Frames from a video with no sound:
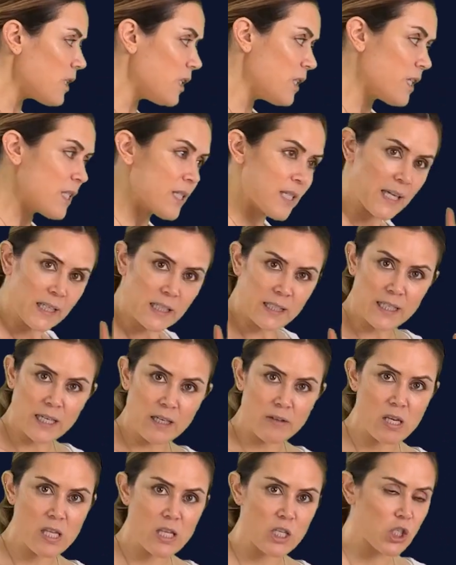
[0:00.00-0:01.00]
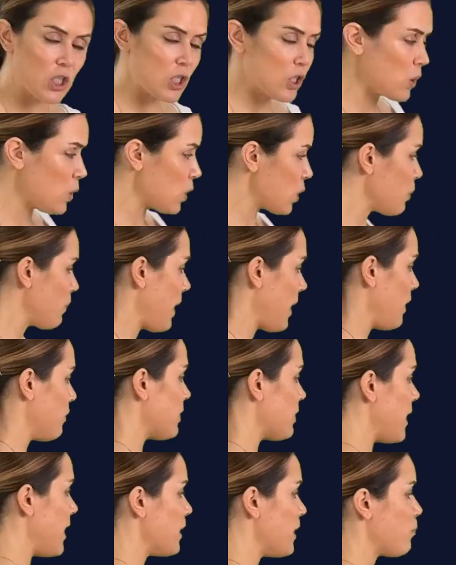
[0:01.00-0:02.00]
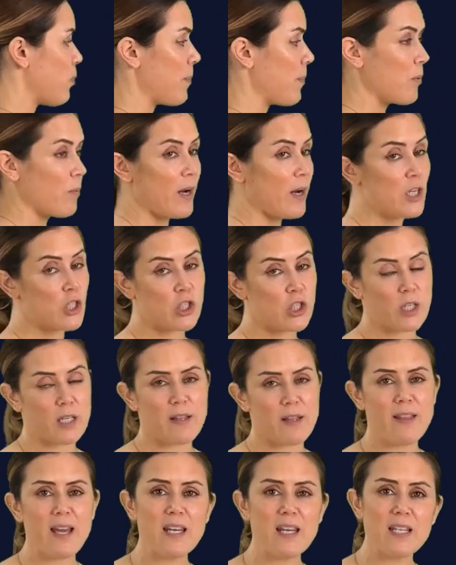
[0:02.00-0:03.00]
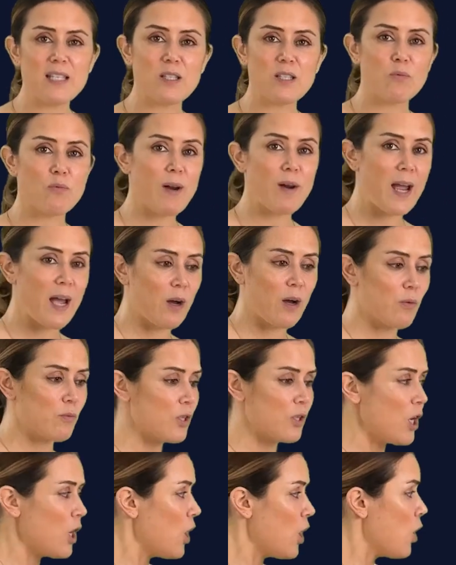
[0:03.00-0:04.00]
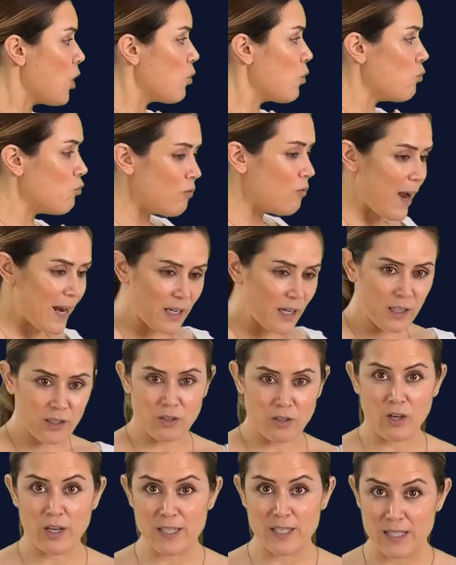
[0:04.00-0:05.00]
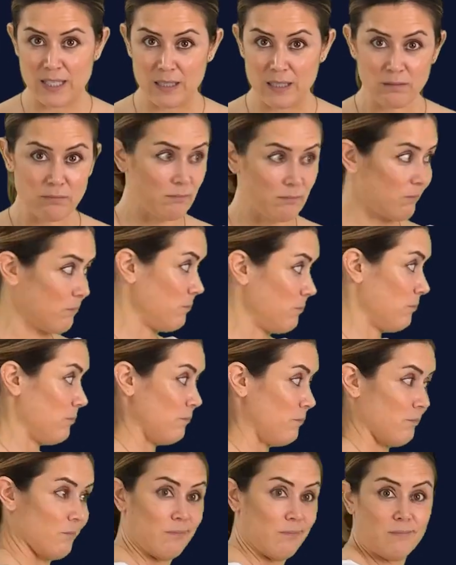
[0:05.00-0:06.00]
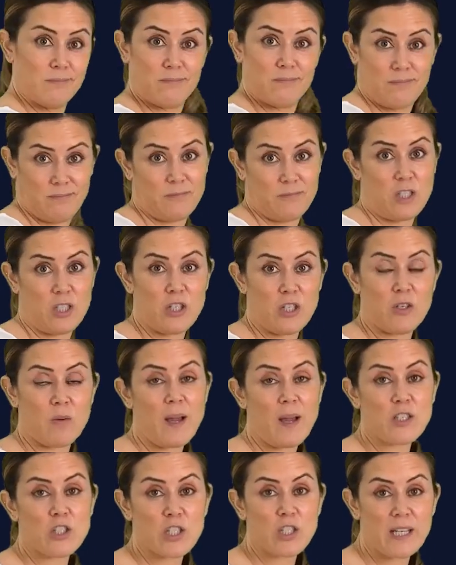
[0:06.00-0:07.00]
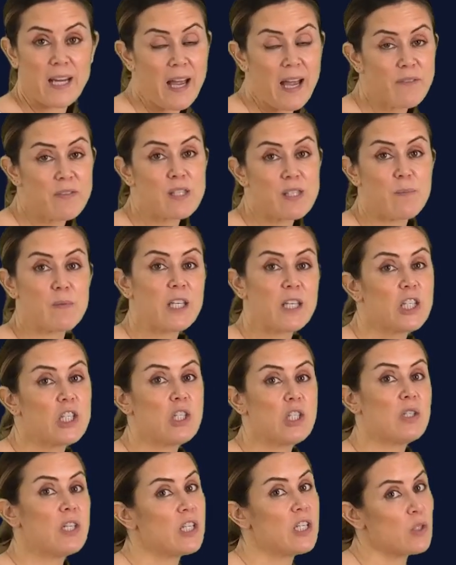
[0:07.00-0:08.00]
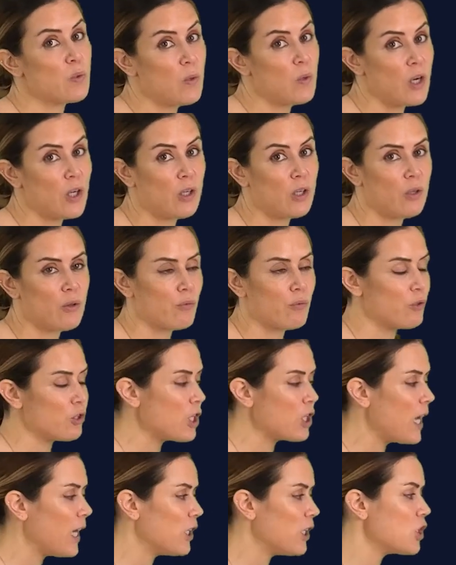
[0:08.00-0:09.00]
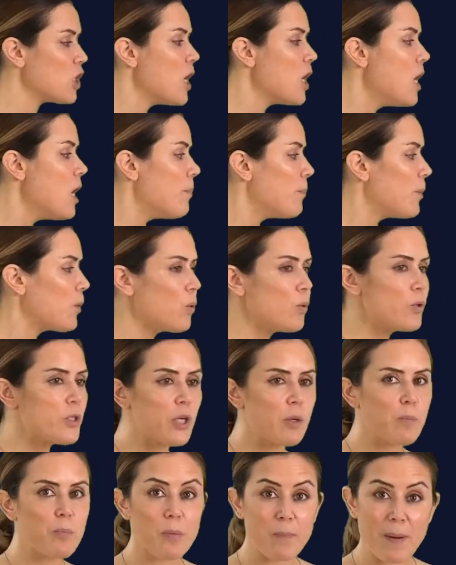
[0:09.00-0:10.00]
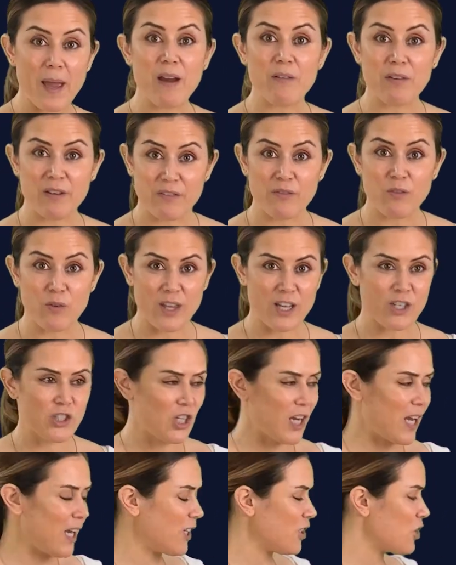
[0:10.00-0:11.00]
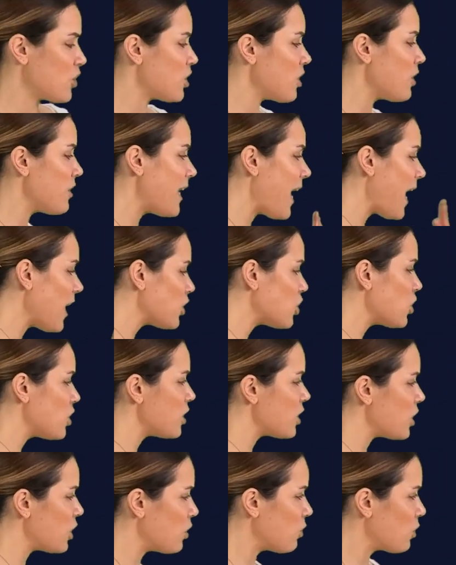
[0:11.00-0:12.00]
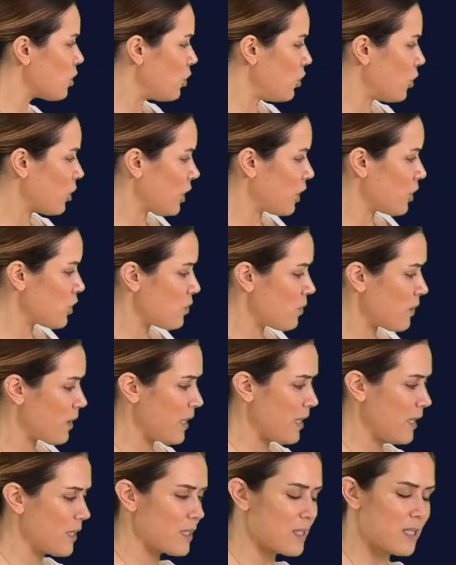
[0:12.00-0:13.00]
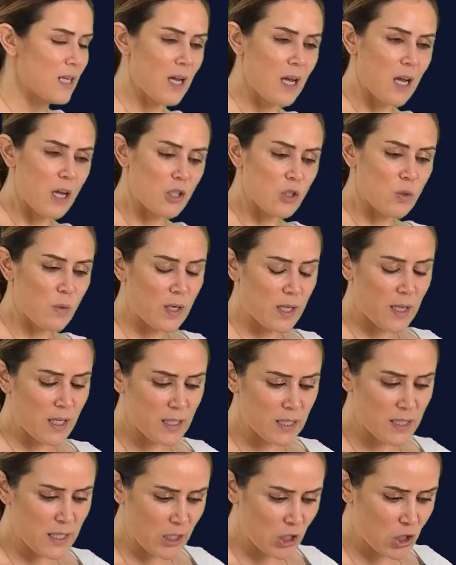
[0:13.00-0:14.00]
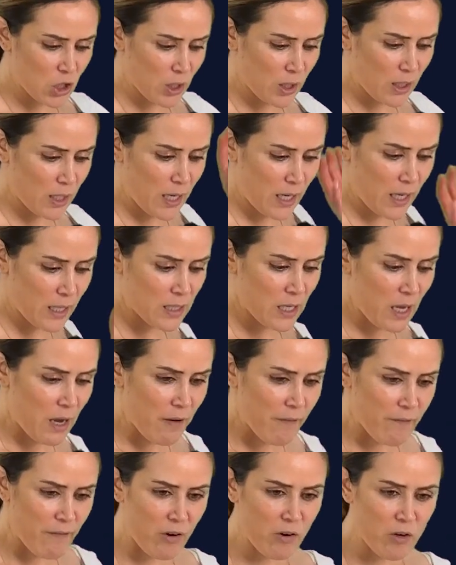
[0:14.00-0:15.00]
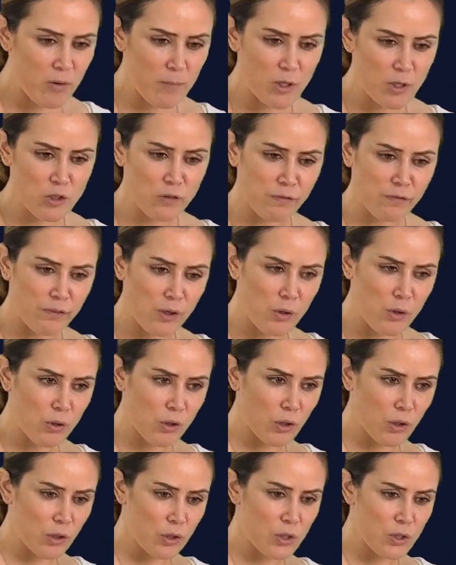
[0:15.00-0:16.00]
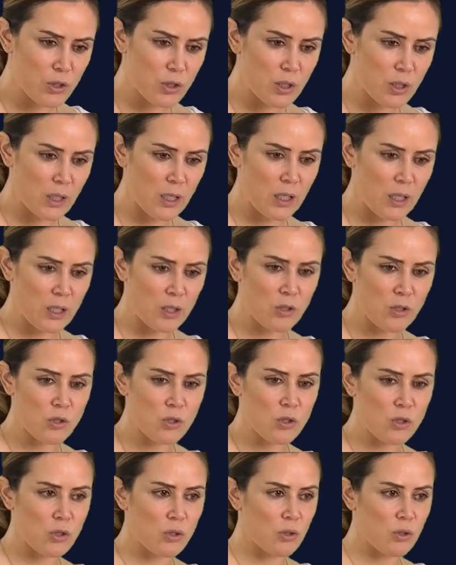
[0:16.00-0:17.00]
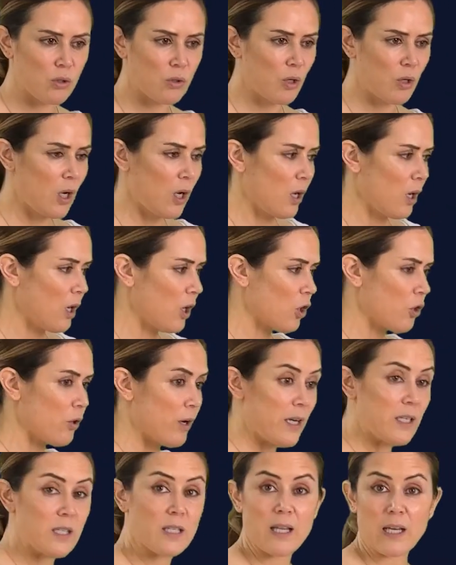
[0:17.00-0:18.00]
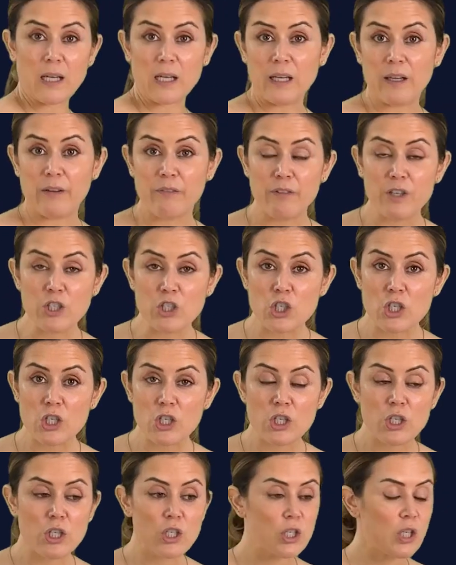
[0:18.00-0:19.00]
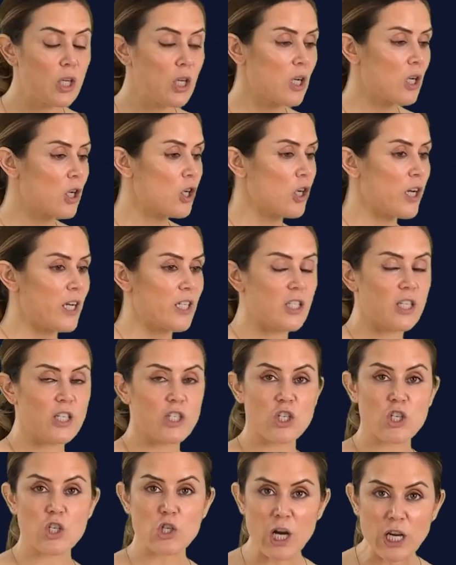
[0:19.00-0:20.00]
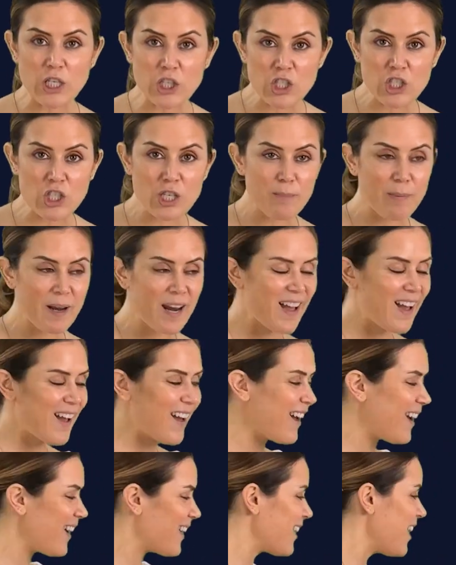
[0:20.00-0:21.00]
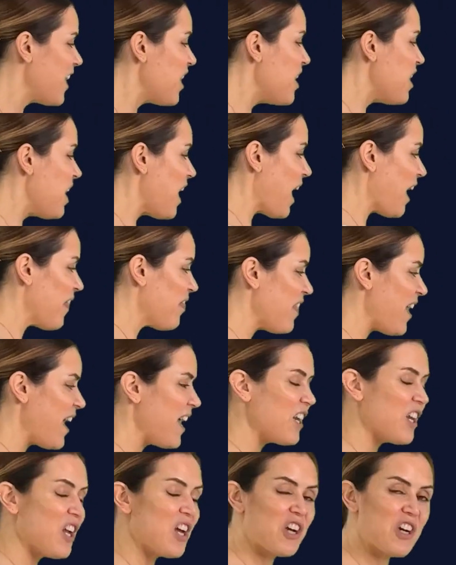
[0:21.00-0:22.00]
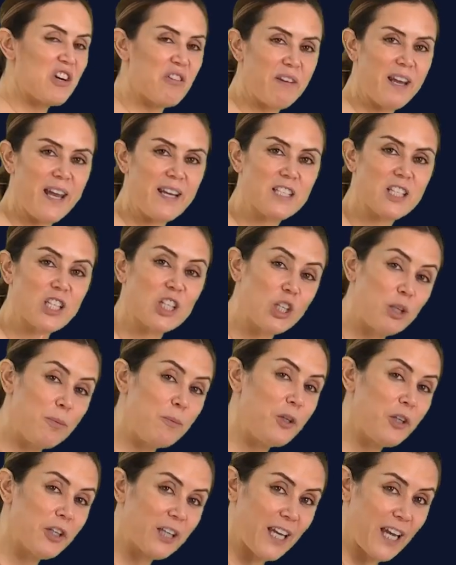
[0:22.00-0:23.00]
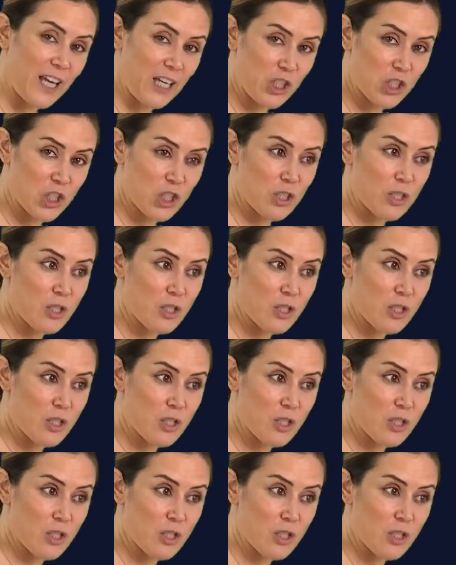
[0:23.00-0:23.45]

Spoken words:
The second area that she talks around is preparation, and that is around recognizing that you actually have something that you need to work on through change, but also preparing for that change. So the actions that you'd look at doing in this section is very much focused into creating that clear vision, creating a strategy plan, and then creating communications